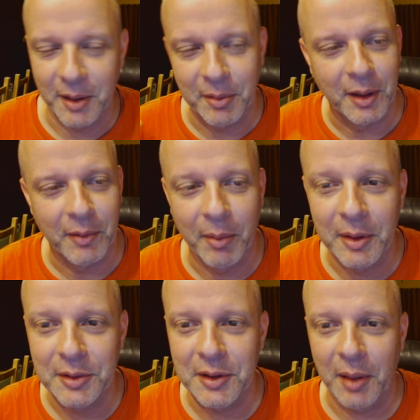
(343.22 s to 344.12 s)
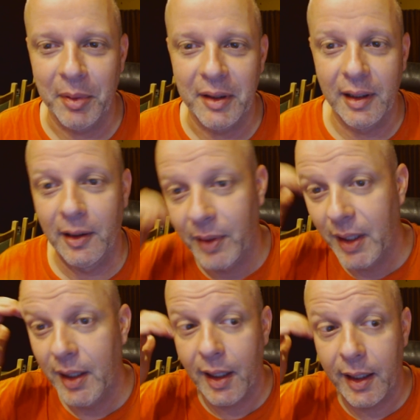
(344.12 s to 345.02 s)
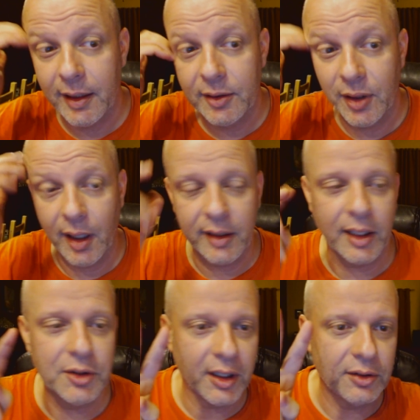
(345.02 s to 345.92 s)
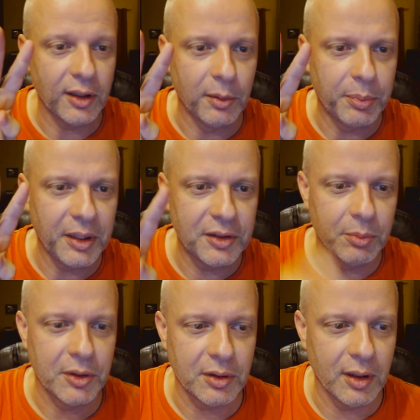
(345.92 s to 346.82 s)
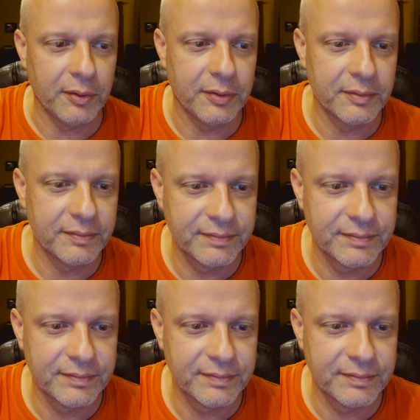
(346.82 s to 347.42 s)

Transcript: okay, whatever. I'm gonna stop right now, and uh, I'll catch you guys later. Peace and much love.